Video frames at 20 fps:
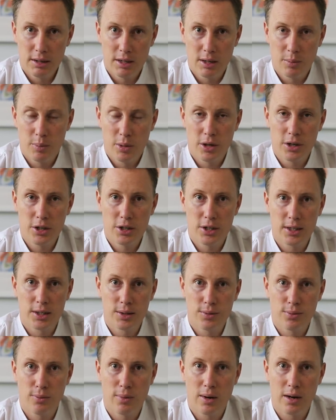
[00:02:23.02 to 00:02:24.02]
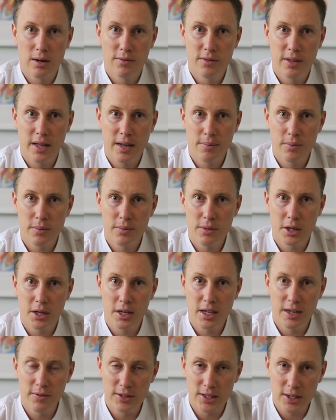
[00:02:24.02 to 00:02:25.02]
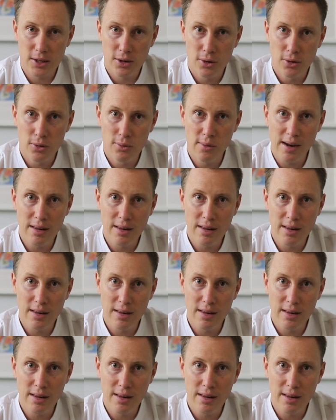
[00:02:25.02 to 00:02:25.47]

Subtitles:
purchase one of them, you can give us a call,